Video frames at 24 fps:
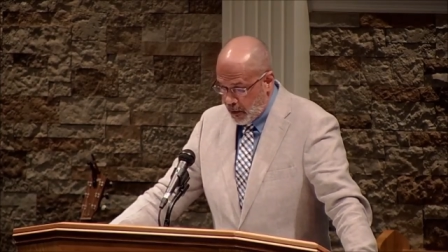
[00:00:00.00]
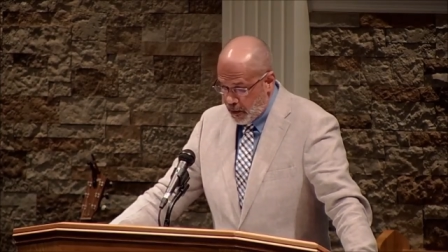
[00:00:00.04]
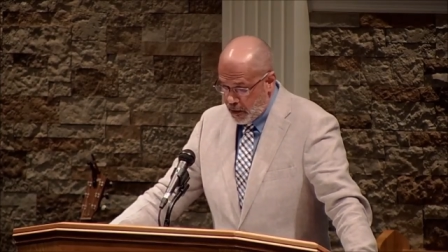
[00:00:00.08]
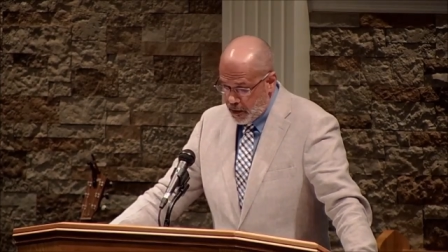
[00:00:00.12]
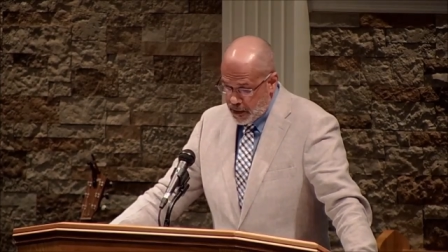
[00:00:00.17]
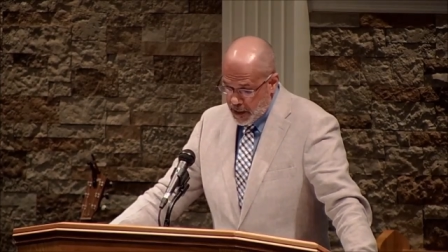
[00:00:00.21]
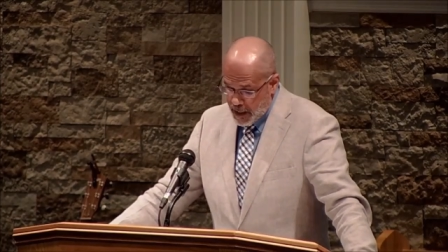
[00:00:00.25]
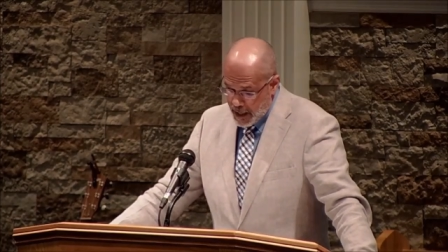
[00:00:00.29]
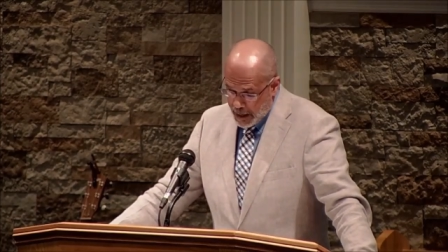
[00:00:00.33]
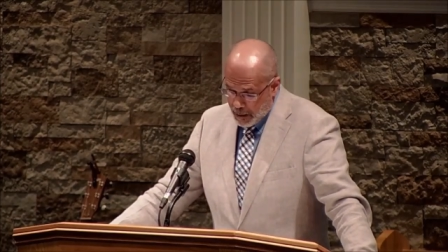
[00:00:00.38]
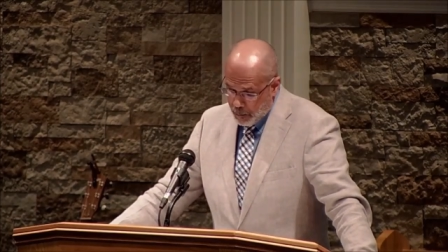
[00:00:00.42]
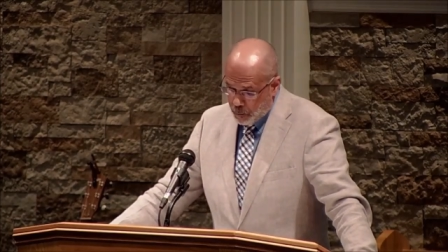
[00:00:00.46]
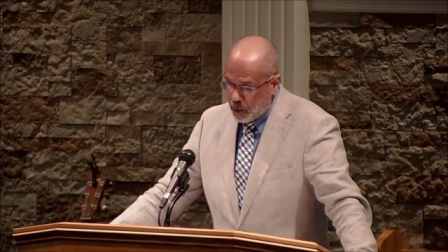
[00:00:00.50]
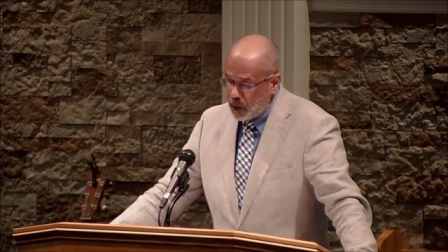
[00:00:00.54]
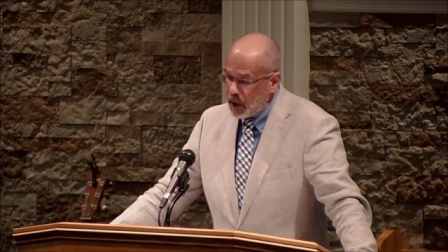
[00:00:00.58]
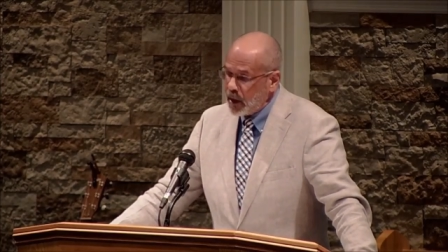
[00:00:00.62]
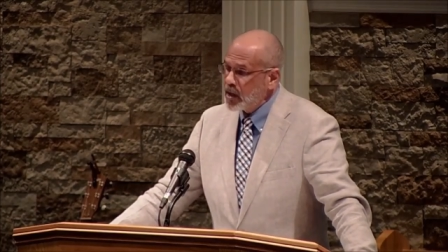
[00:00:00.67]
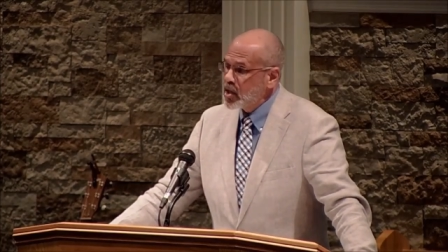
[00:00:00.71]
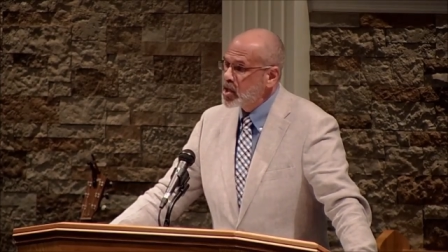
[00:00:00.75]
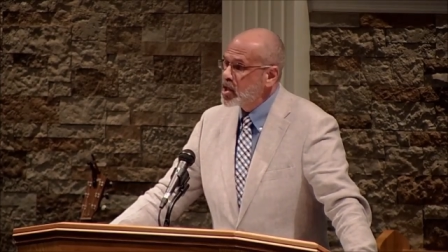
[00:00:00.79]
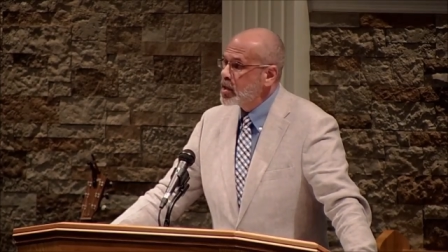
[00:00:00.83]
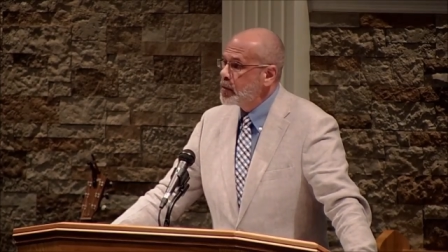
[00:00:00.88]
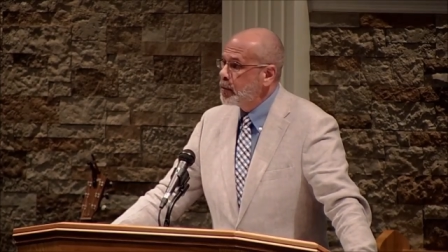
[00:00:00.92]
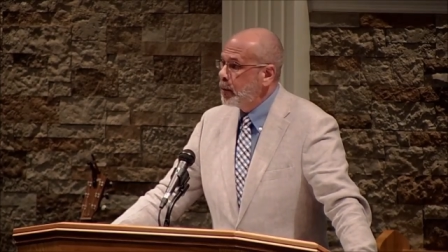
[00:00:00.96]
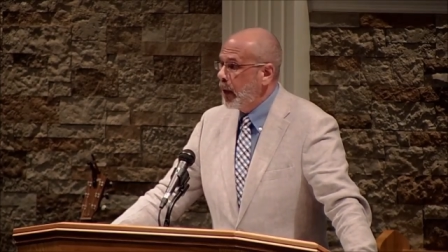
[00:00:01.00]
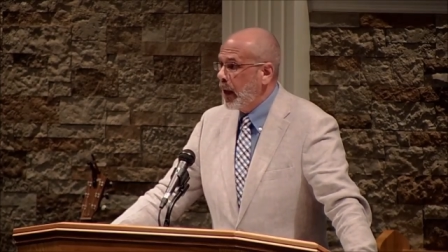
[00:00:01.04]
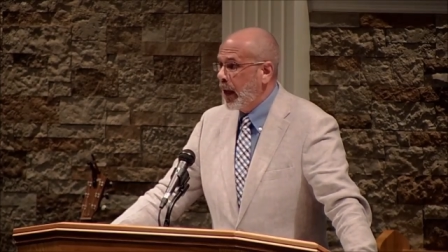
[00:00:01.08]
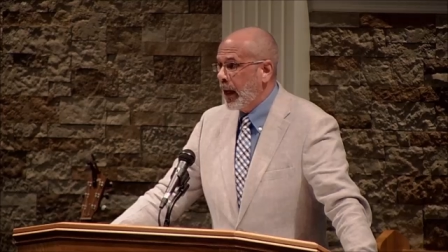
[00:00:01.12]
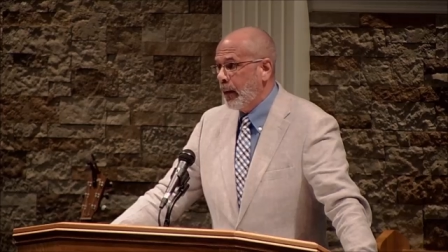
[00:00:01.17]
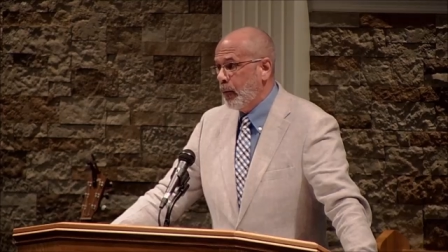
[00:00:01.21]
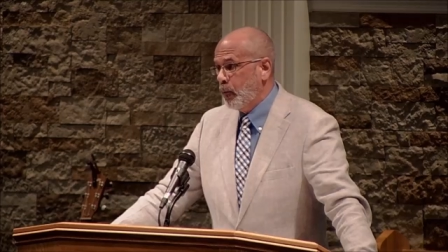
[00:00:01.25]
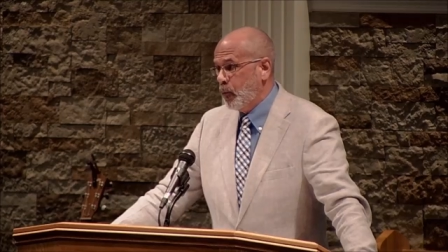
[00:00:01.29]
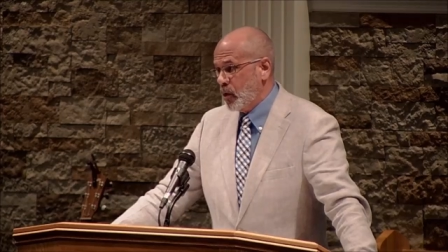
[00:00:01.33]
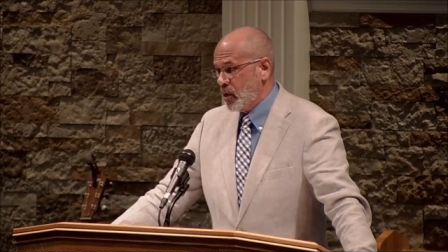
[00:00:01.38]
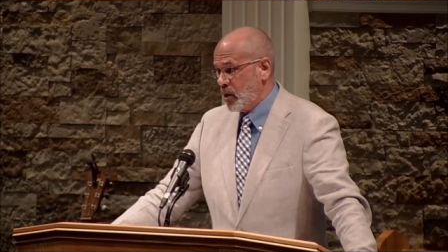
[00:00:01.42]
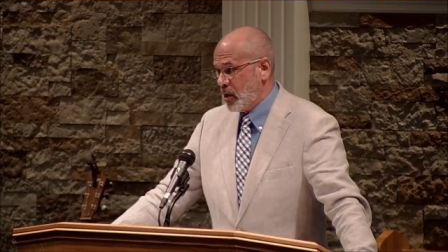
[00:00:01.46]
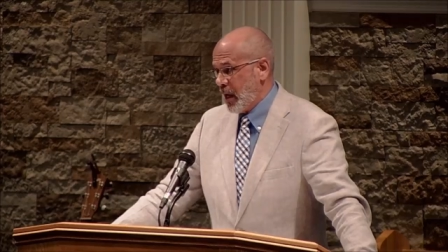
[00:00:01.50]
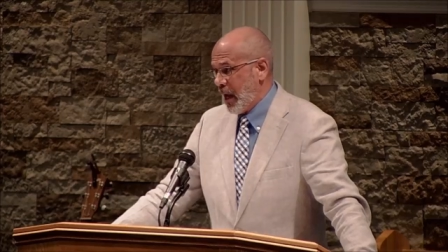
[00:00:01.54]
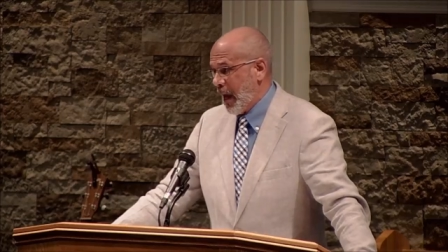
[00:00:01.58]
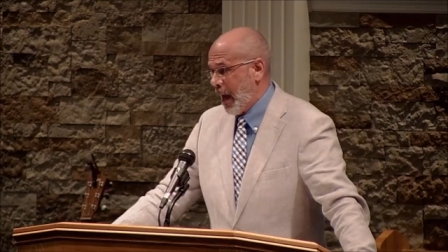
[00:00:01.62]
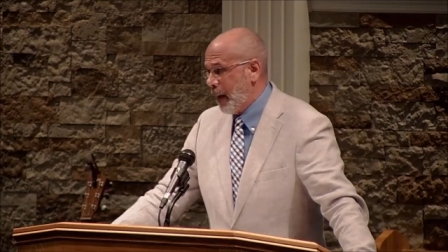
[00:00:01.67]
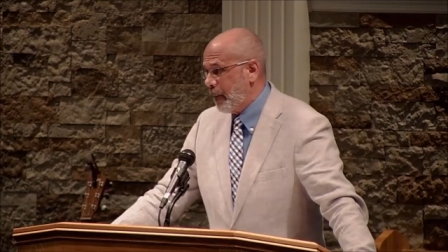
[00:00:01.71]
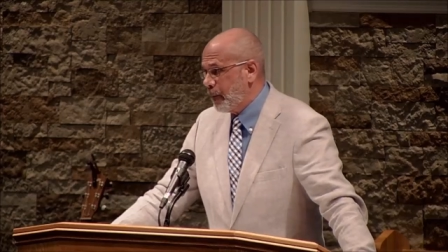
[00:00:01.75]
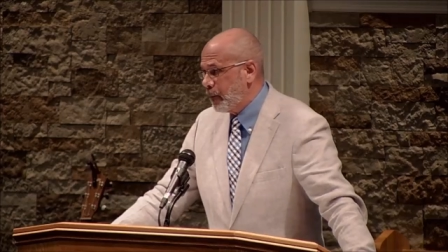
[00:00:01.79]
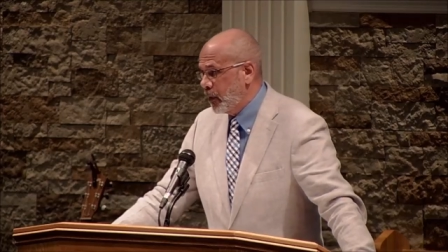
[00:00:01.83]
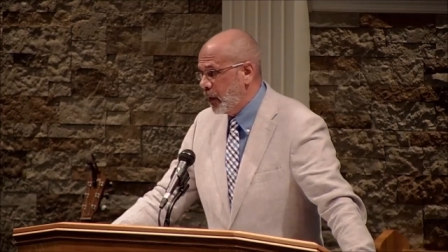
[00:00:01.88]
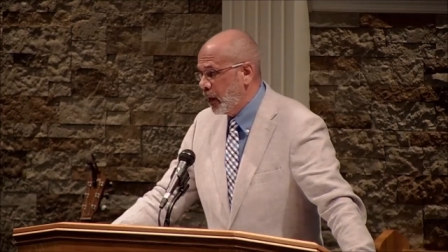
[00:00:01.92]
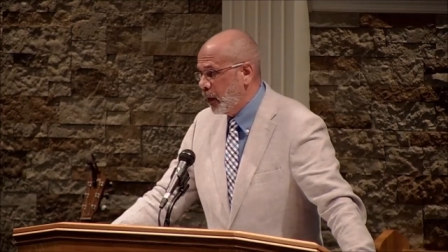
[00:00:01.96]
That will explain what's
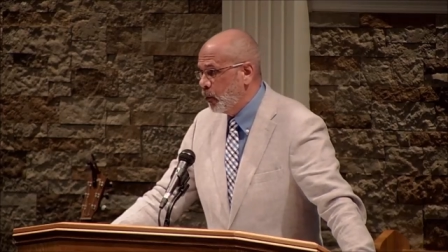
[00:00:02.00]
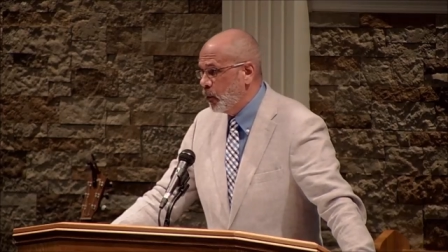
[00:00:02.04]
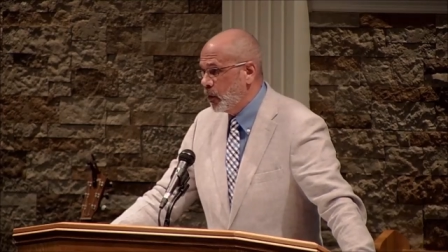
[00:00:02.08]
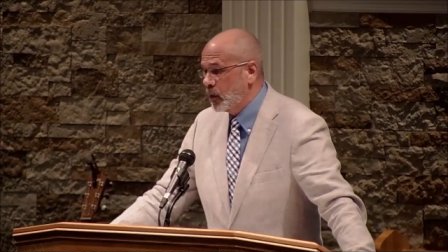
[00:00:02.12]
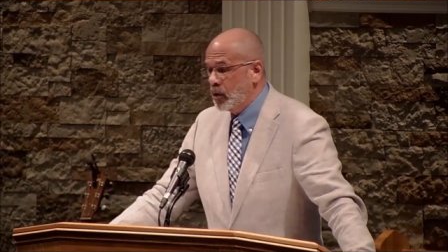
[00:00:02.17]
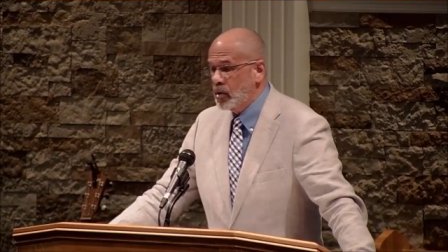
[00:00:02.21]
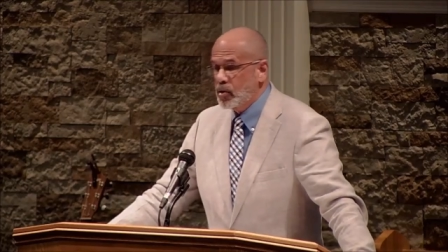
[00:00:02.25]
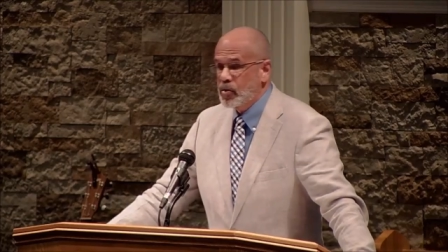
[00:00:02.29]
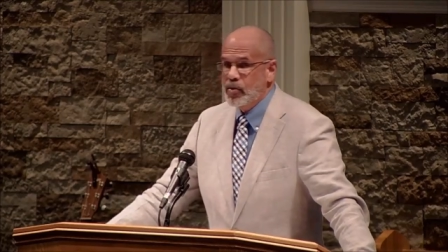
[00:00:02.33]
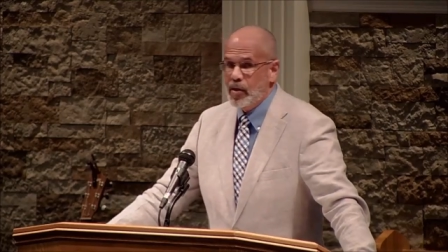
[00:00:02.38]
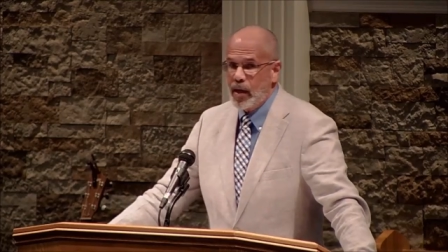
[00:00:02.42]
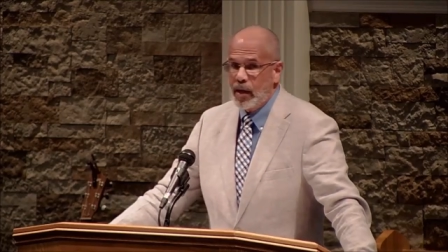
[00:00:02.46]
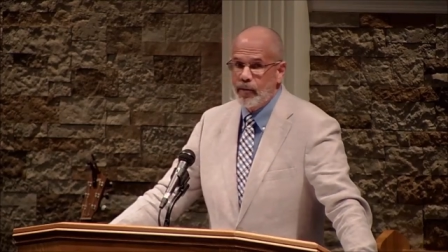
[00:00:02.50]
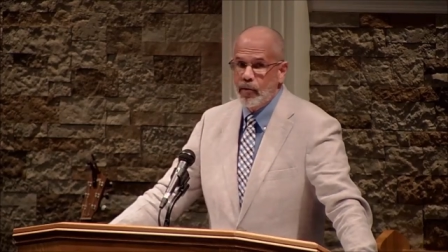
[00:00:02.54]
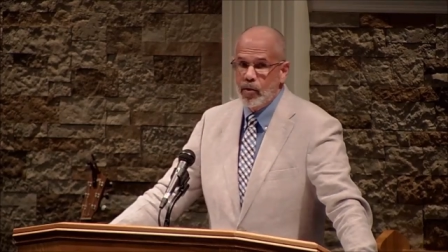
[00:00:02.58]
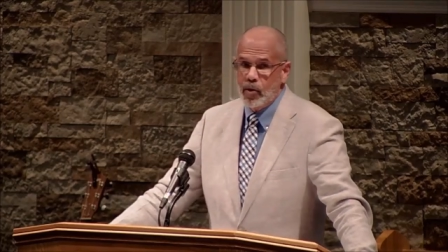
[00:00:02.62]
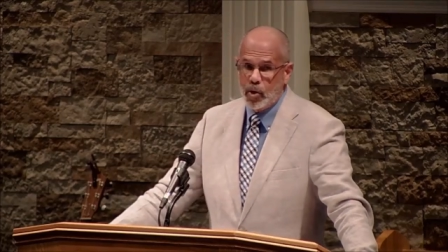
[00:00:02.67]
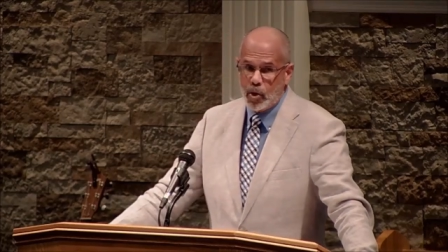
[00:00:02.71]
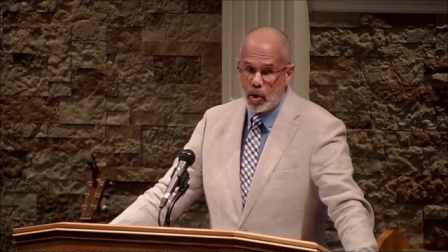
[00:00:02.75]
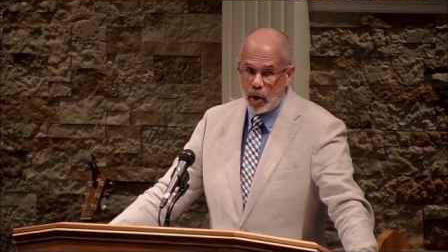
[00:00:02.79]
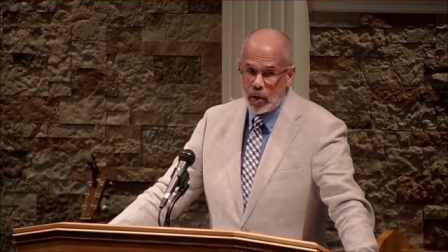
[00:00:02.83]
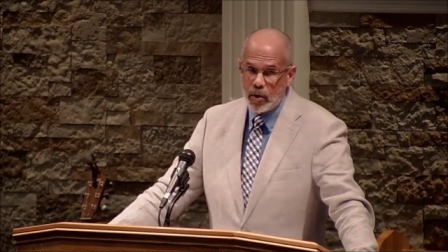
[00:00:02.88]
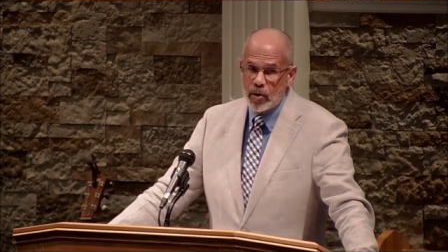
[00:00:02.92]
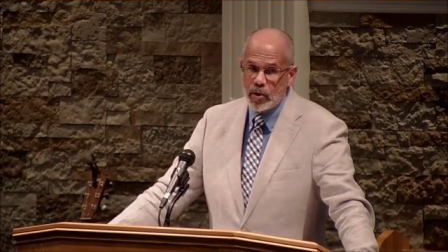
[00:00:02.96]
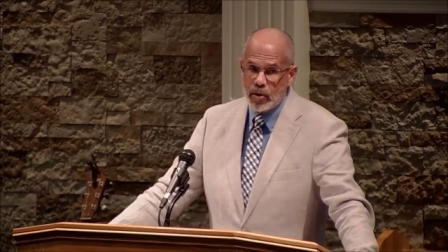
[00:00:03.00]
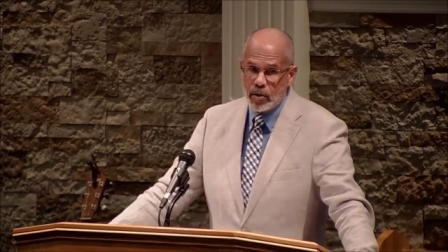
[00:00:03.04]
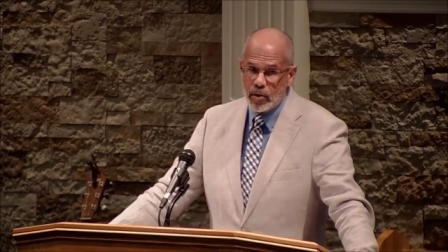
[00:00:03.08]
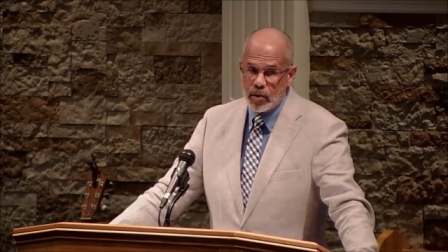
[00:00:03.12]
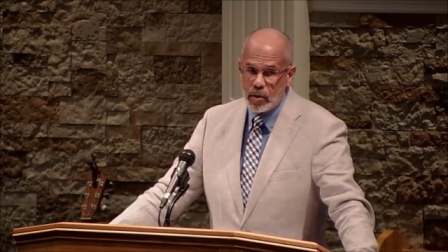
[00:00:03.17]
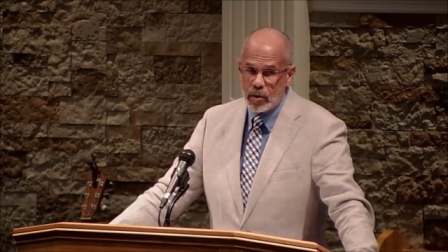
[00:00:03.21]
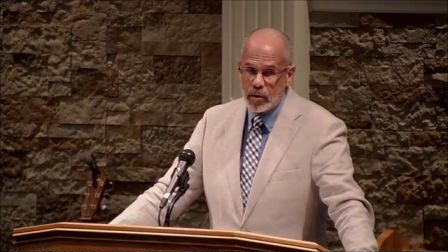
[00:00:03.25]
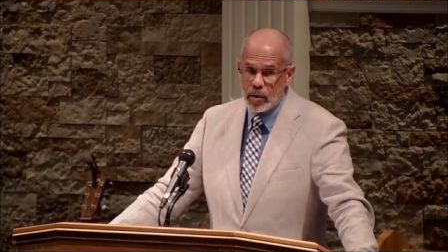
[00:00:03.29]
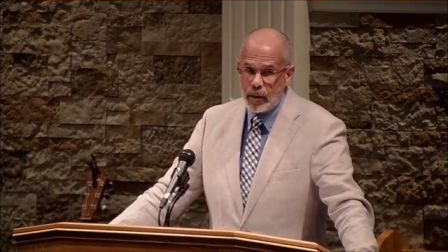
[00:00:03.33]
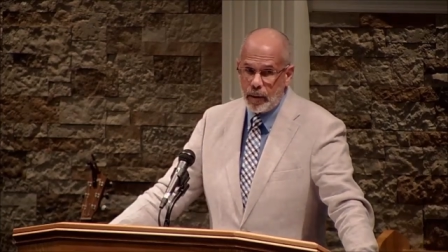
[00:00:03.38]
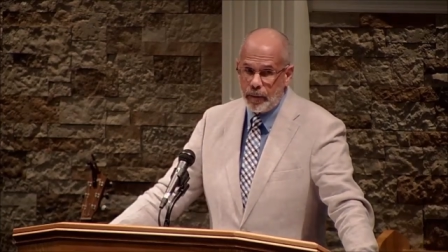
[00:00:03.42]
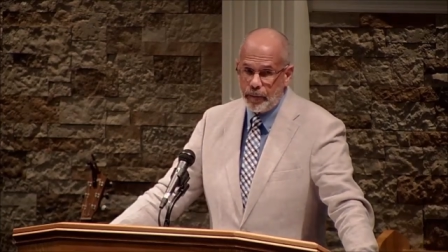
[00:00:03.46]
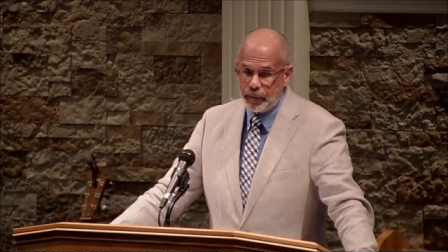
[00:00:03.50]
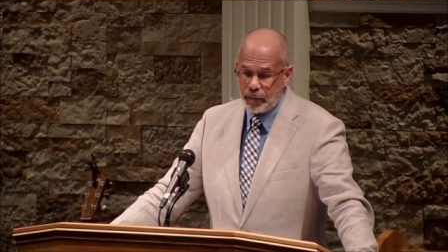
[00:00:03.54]
happening with the seven churches,